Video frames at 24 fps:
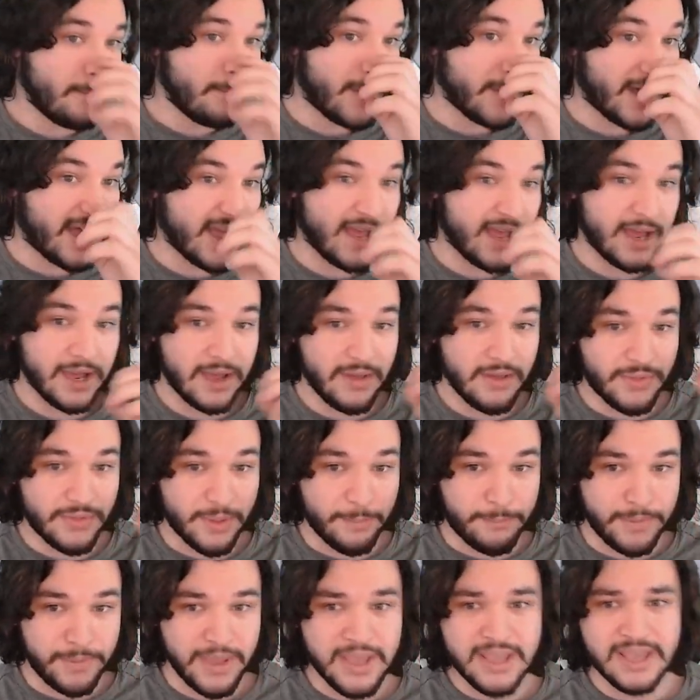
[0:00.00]
But
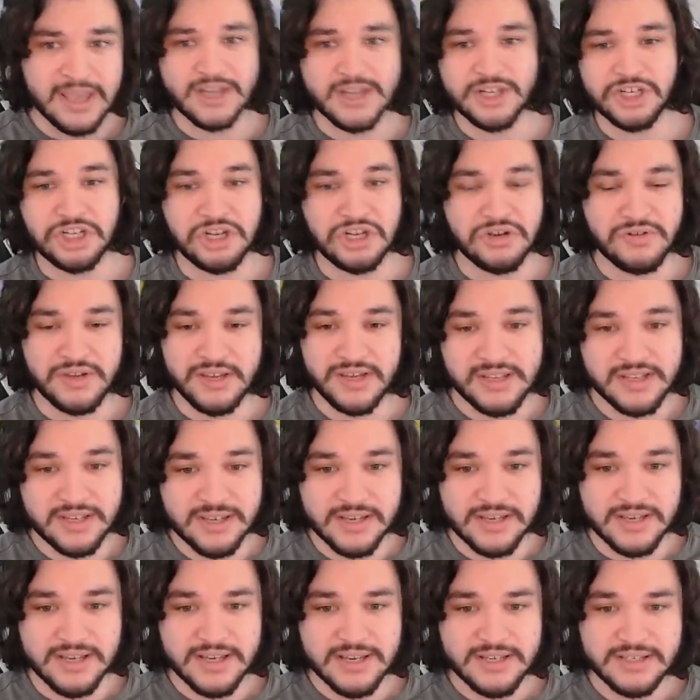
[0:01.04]
the big issue
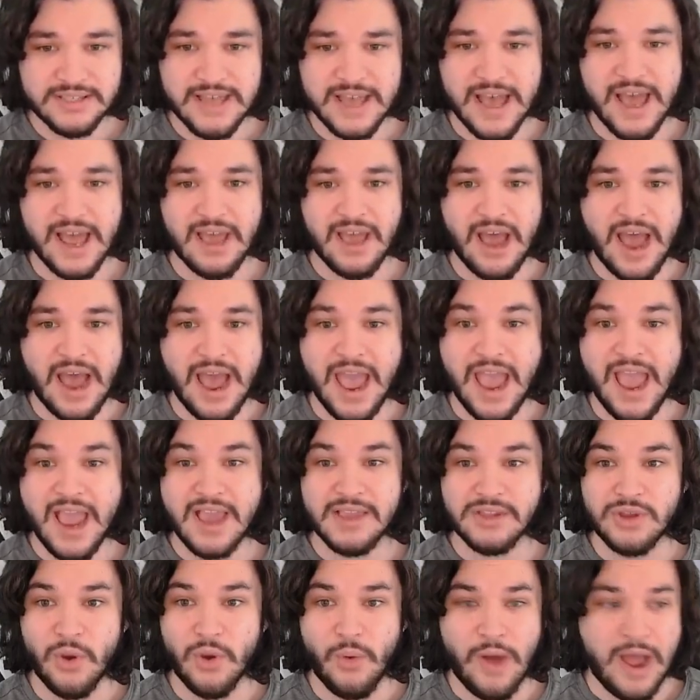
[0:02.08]
is, is that
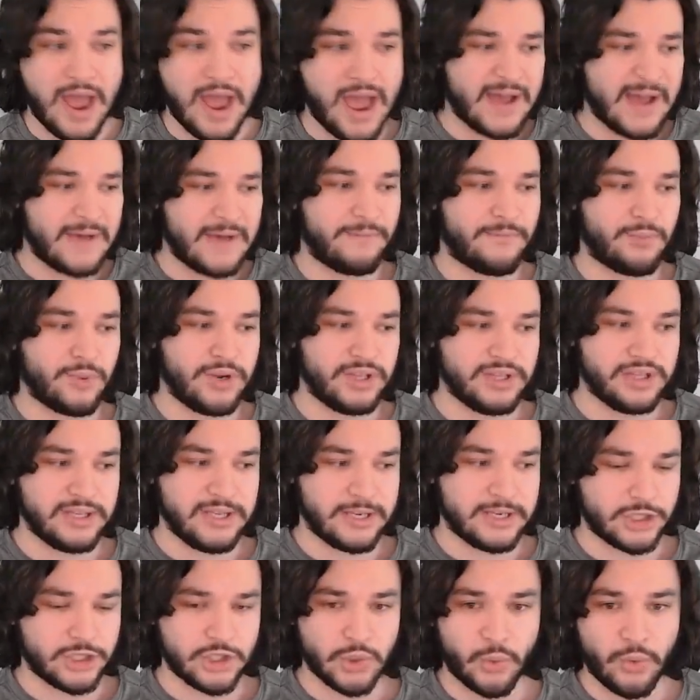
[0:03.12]
I don't have
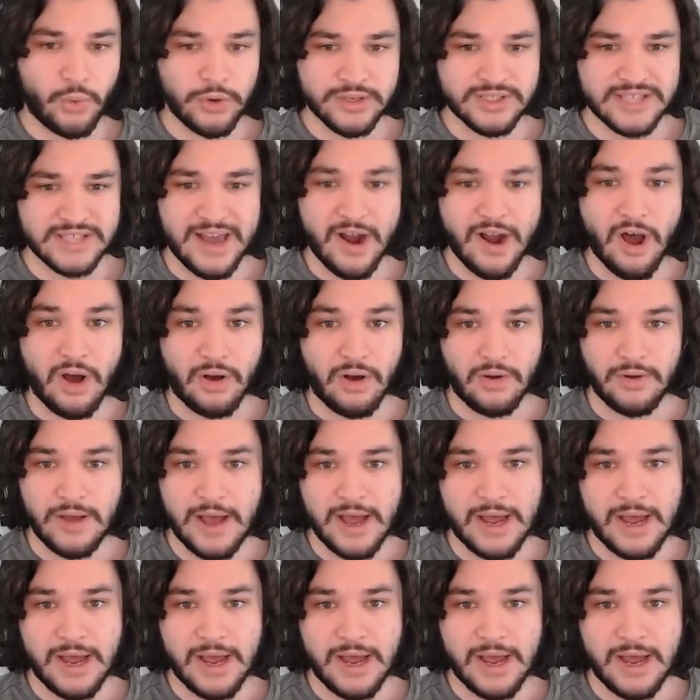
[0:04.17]
really a choice at all.